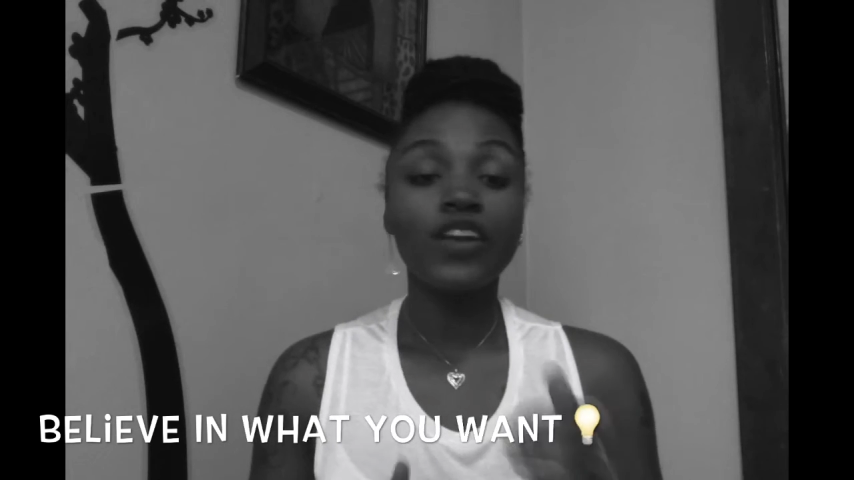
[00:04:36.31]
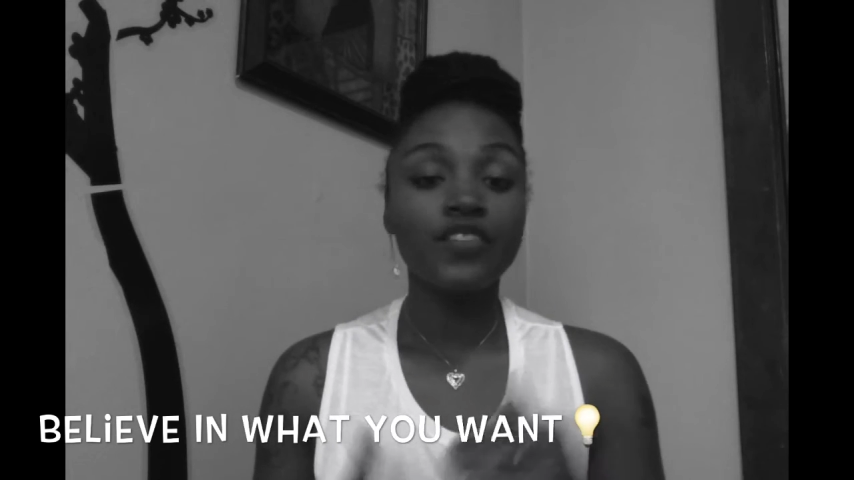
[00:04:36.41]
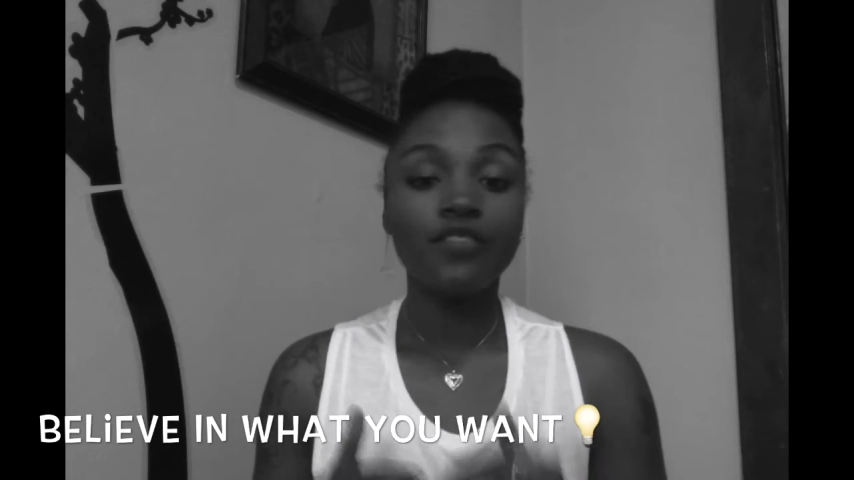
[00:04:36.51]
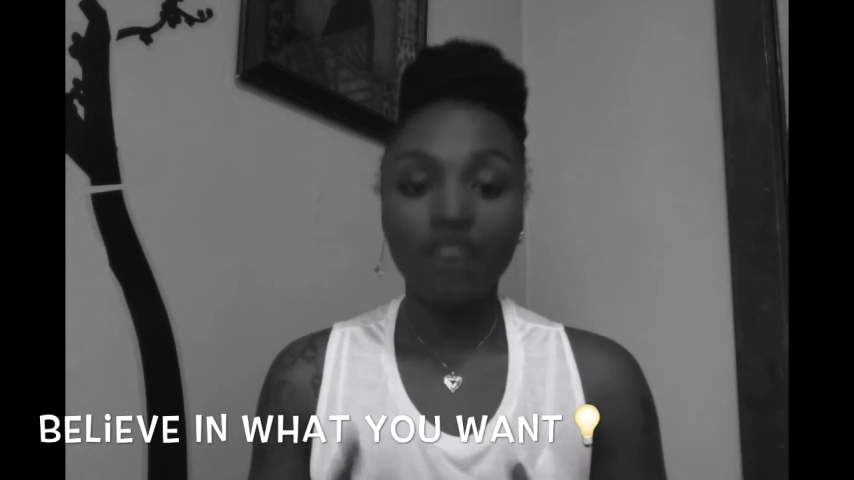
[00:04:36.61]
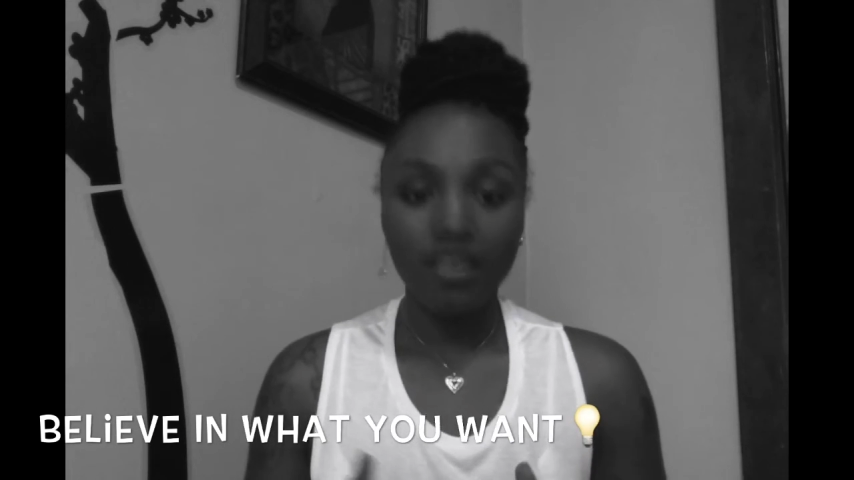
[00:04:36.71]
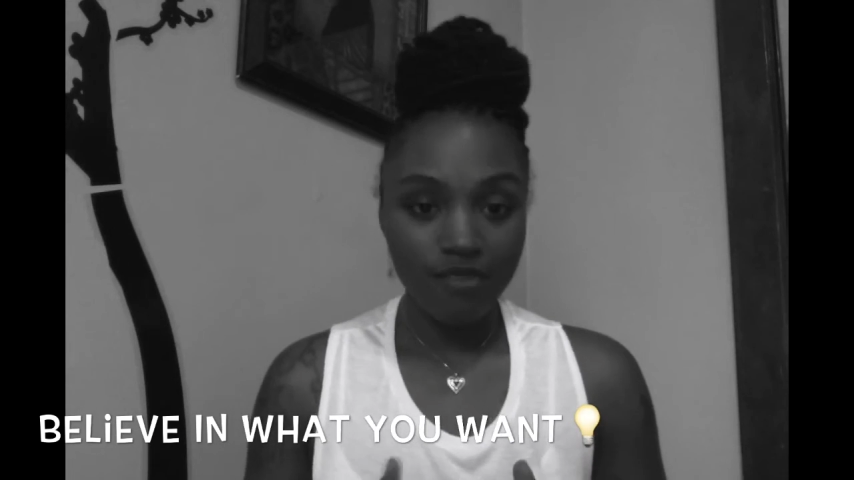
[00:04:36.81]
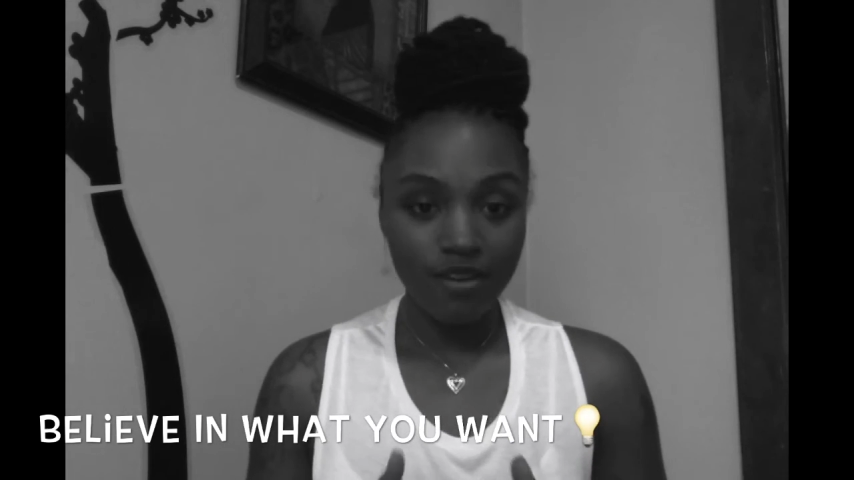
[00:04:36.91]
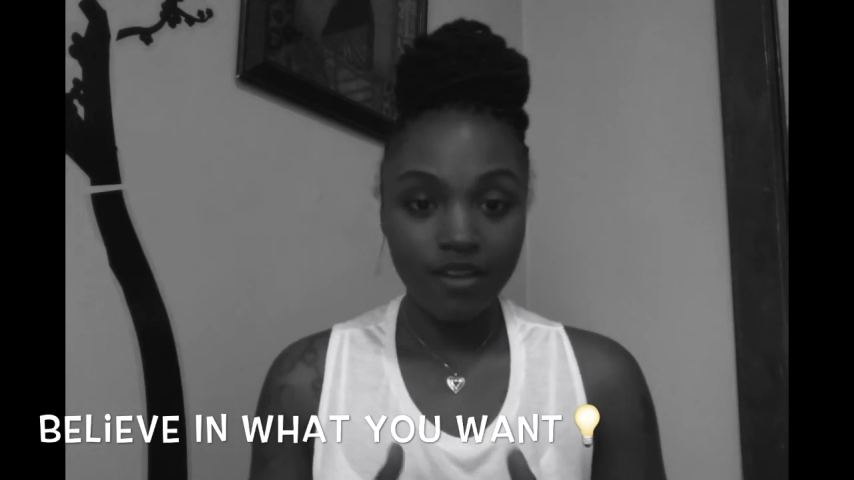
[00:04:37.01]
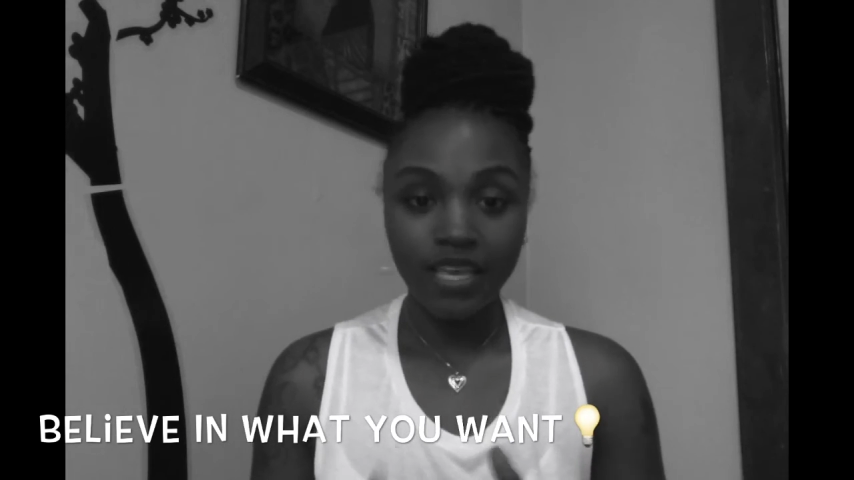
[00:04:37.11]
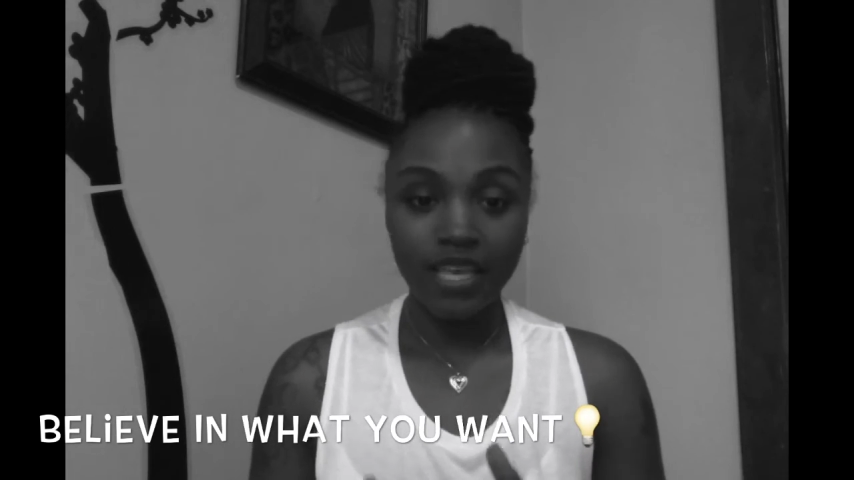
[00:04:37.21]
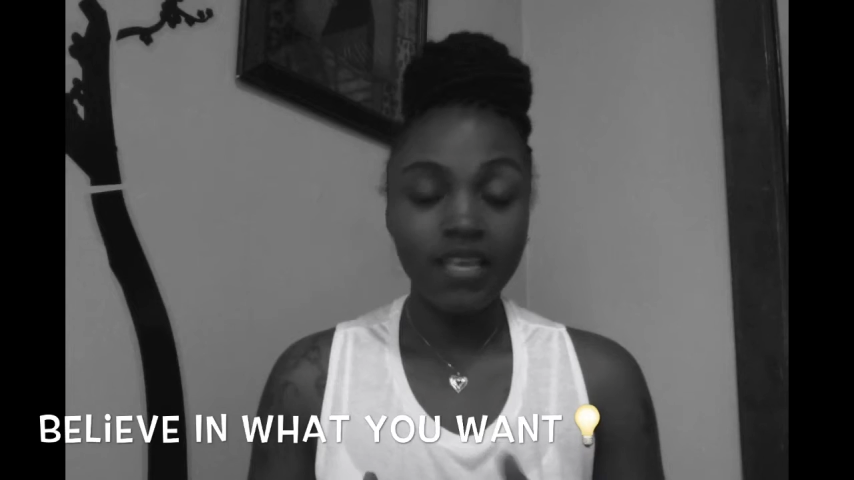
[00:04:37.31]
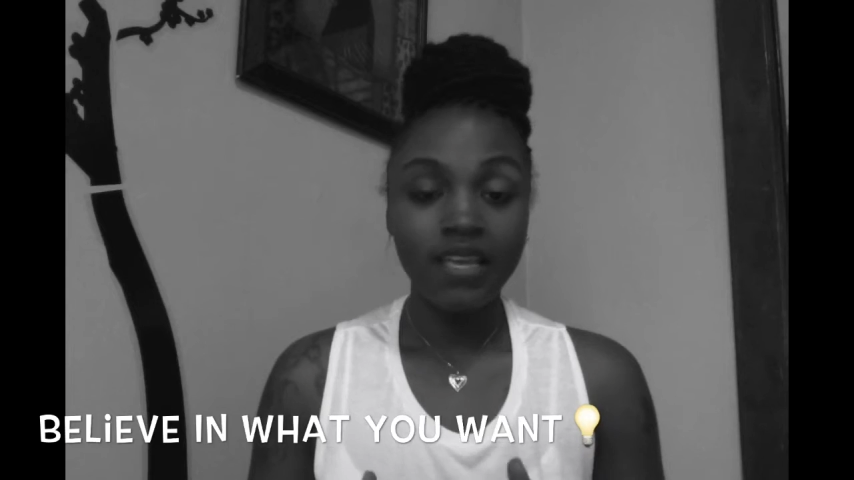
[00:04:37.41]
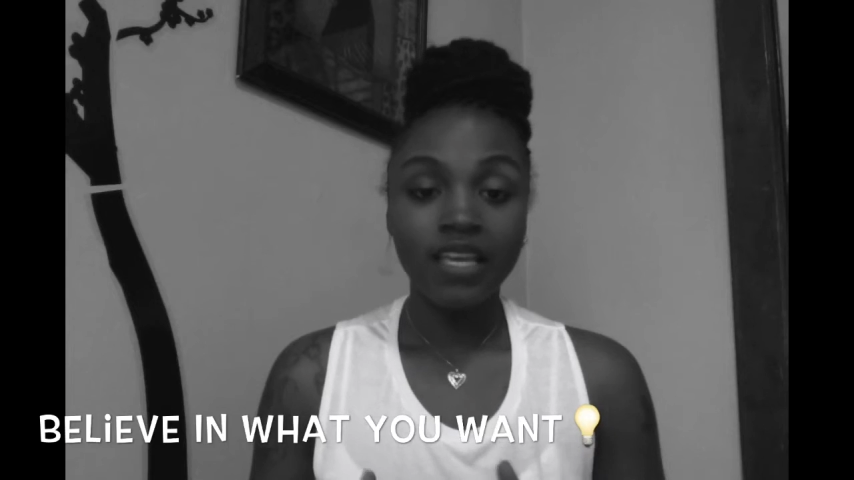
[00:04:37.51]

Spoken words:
in your favor, okay?